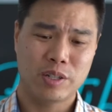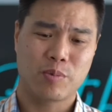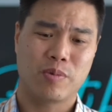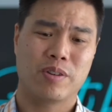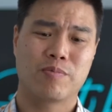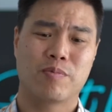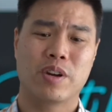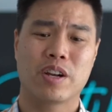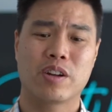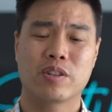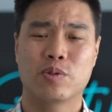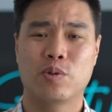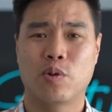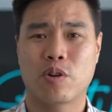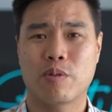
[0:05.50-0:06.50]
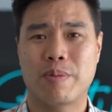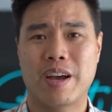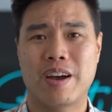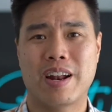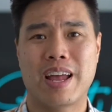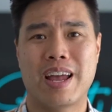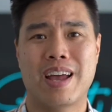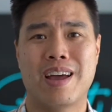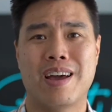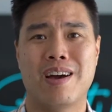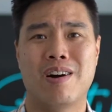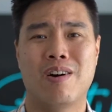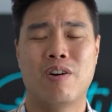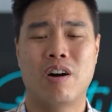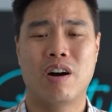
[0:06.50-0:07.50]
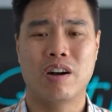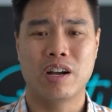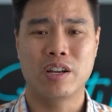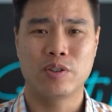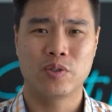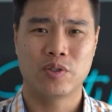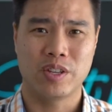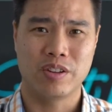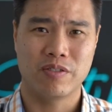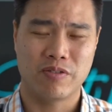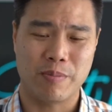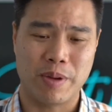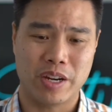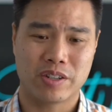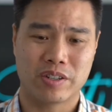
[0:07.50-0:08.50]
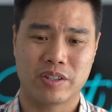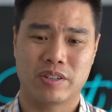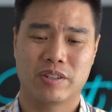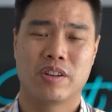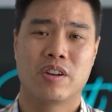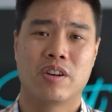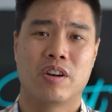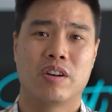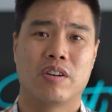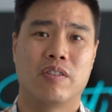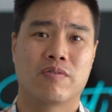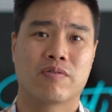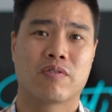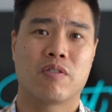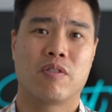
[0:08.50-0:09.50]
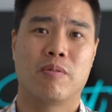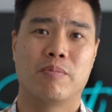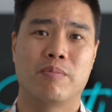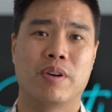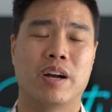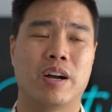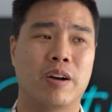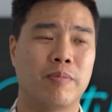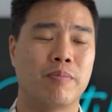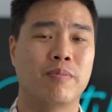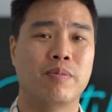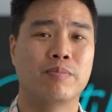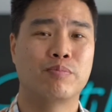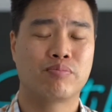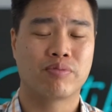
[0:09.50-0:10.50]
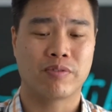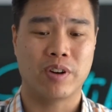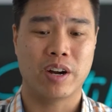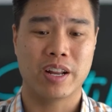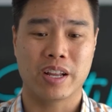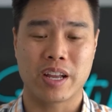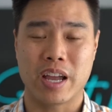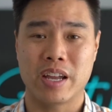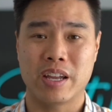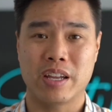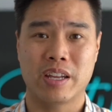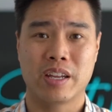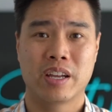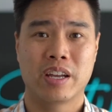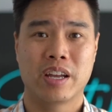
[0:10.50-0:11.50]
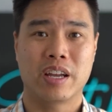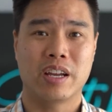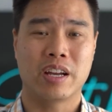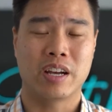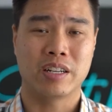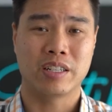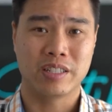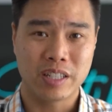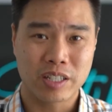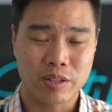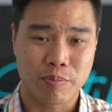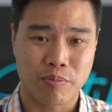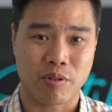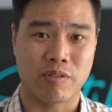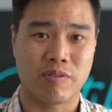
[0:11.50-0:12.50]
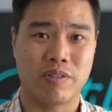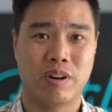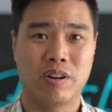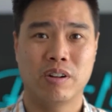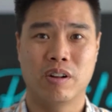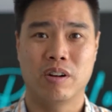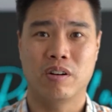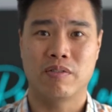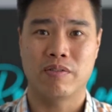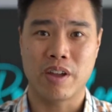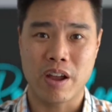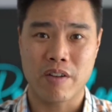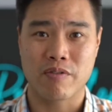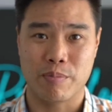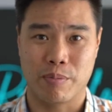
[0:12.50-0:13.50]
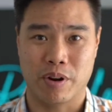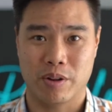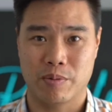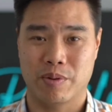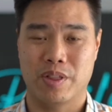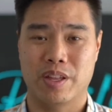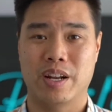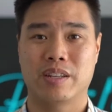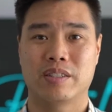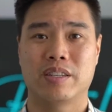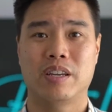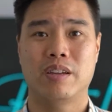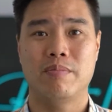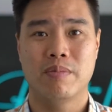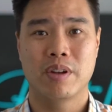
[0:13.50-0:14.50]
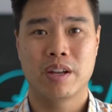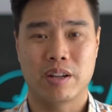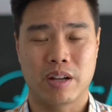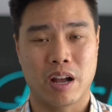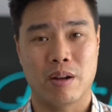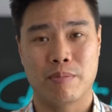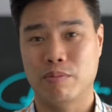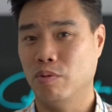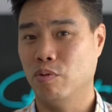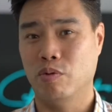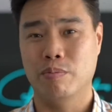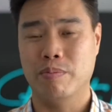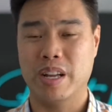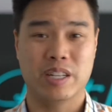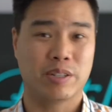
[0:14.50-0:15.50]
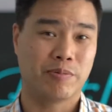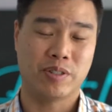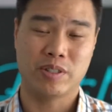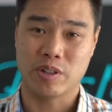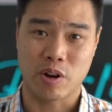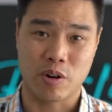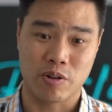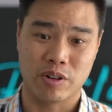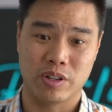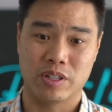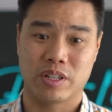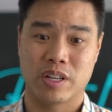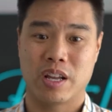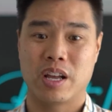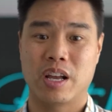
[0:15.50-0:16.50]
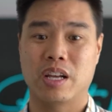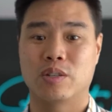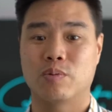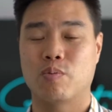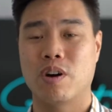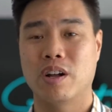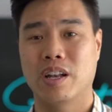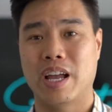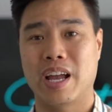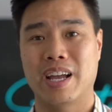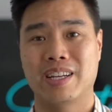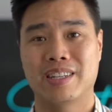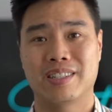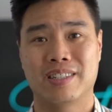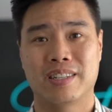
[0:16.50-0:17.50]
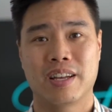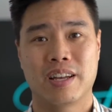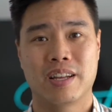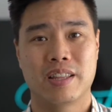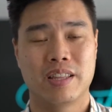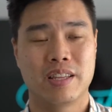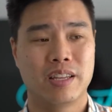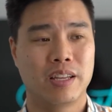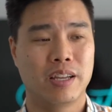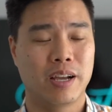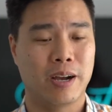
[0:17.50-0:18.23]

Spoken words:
one, we're going to talk about how I use the information from providing a disc profile of everybody within our team, all management owners, as well as the